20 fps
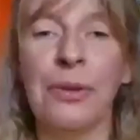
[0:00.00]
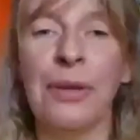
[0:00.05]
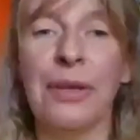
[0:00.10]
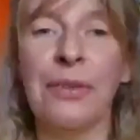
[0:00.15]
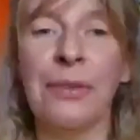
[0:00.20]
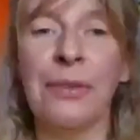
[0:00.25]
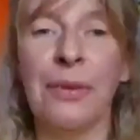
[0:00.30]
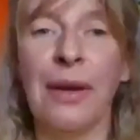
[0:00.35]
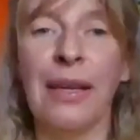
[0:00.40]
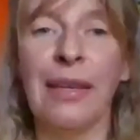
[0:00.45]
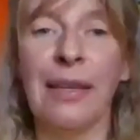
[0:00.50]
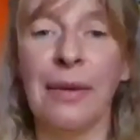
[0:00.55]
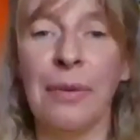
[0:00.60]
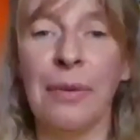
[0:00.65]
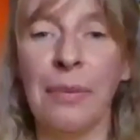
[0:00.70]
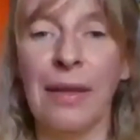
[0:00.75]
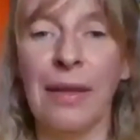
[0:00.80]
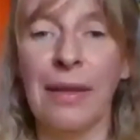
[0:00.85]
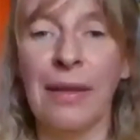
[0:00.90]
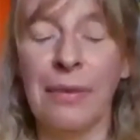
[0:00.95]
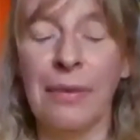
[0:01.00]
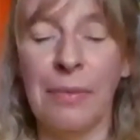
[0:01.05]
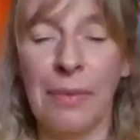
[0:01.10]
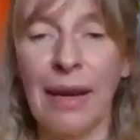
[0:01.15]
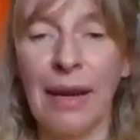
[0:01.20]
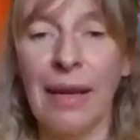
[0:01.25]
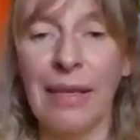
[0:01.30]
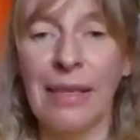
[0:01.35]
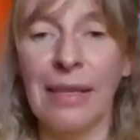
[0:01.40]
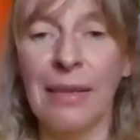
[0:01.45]
trick training
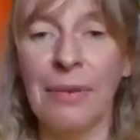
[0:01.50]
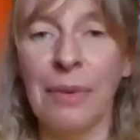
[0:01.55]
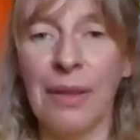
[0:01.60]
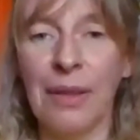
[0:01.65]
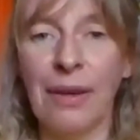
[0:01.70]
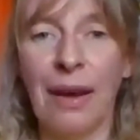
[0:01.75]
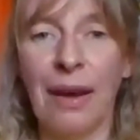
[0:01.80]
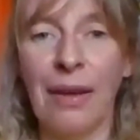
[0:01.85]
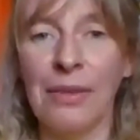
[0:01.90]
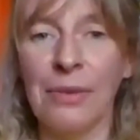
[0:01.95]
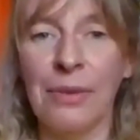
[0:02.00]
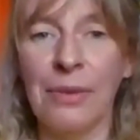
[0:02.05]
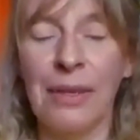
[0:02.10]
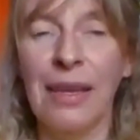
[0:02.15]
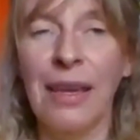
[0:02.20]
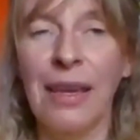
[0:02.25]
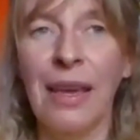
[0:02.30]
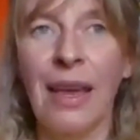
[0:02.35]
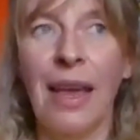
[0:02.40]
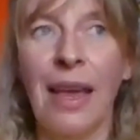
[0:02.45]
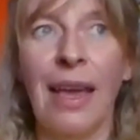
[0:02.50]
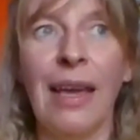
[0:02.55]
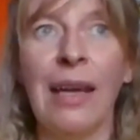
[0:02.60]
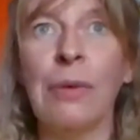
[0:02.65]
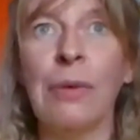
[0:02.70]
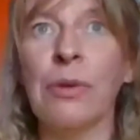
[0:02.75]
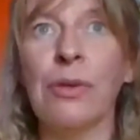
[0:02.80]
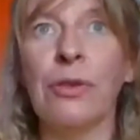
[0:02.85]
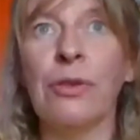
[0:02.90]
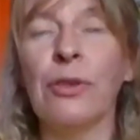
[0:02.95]
when I did it with Kaiserin. It
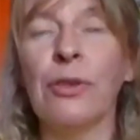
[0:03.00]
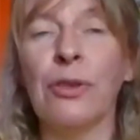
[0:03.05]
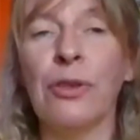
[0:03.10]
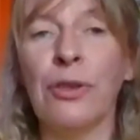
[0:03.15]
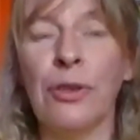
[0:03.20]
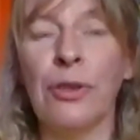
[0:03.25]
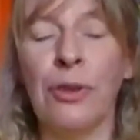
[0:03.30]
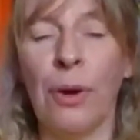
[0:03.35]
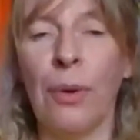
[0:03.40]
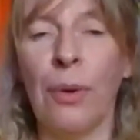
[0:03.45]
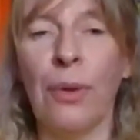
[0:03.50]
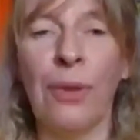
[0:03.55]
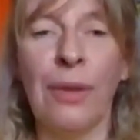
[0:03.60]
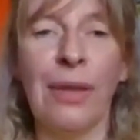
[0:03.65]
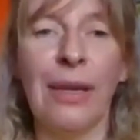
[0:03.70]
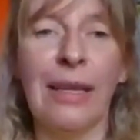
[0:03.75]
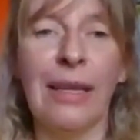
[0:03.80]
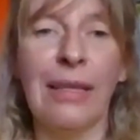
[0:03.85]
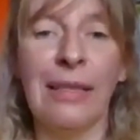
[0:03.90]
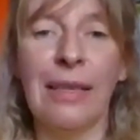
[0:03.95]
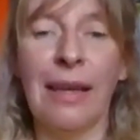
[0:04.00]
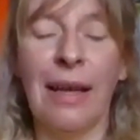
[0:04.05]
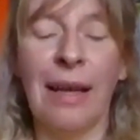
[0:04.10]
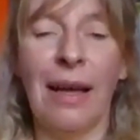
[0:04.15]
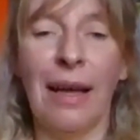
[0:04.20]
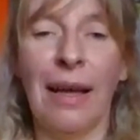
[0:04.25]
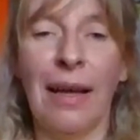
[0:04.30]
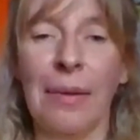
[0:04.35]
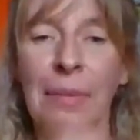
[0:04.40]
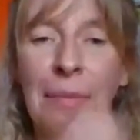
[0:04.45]
was to show that,
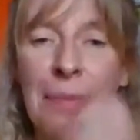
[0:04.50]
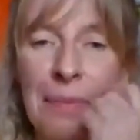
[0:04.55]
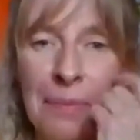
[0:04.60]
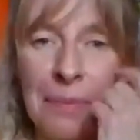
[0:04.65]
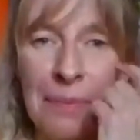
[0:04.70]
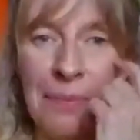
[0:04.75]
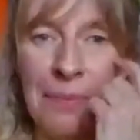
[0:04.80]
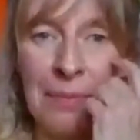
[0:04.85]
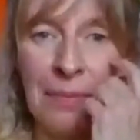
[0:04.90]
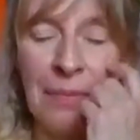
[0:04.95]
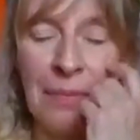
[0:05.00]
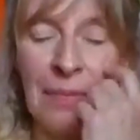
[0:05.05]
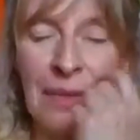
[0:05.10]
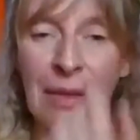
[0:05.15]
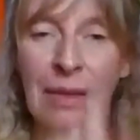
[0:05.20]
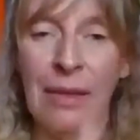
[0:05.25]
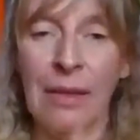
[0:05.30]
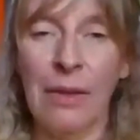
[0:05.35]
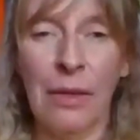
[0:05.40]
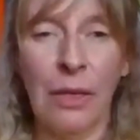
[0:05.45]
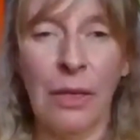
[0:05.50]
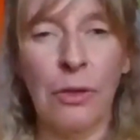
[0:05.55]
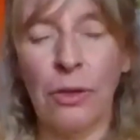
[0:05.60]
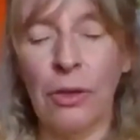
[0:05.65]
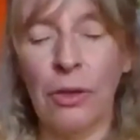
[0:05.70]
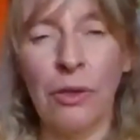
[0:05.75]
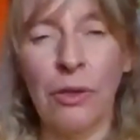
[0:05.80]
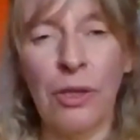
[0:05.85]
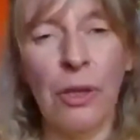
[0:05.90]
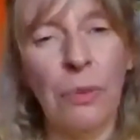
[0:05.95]
you know, because
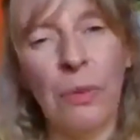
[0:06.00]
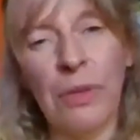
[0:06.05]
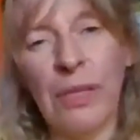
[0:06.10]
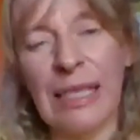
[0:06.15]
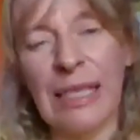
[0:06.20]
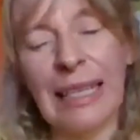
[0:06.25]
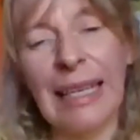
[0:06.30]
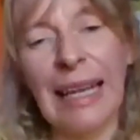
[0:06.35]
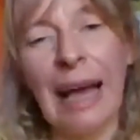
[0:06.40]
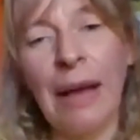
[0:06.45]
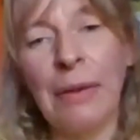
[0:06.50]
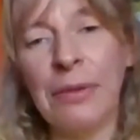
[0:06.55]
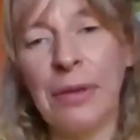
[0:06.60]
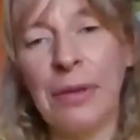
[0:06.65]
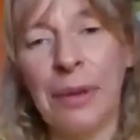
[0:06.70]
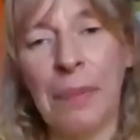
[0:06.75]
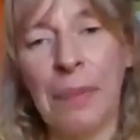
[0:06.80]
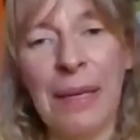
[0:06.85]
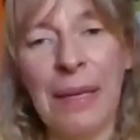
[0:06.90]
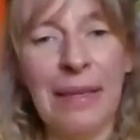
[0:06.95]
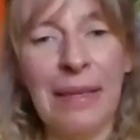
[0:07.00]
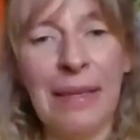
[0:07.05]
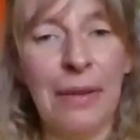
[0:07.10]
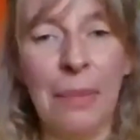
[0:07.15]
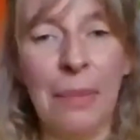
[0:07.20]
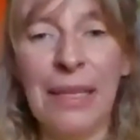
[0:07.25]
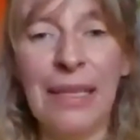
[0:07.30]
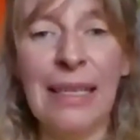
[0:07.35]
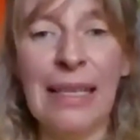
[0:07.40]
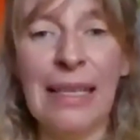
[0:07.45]
she wasn't allowed to compete in
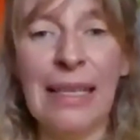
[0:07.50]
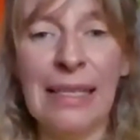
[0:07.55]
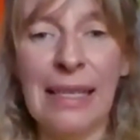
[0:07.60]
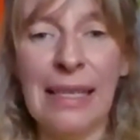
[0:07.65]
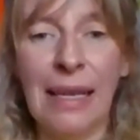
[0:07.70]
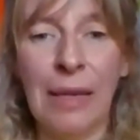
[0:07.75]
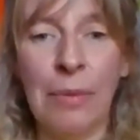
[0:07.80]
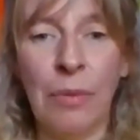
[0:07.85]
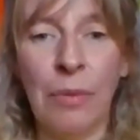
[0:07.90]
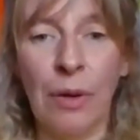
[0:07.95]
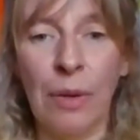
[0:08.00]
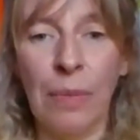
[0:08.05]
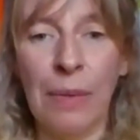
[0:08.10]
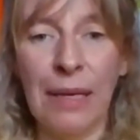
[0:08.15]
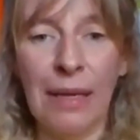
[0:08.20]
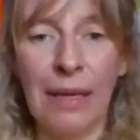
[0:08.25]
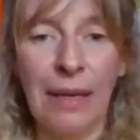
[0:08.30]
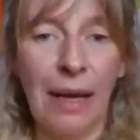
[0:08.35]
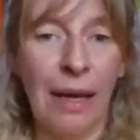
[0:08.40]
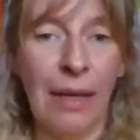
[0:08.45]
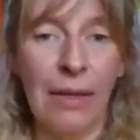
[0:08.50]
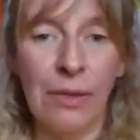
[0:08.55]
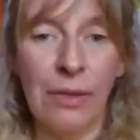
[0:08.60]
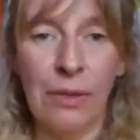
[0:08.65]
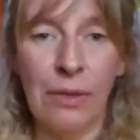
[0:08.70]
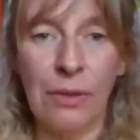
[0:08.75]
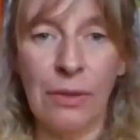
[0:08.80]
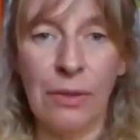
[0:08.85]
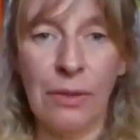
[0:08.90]
obedience anymore because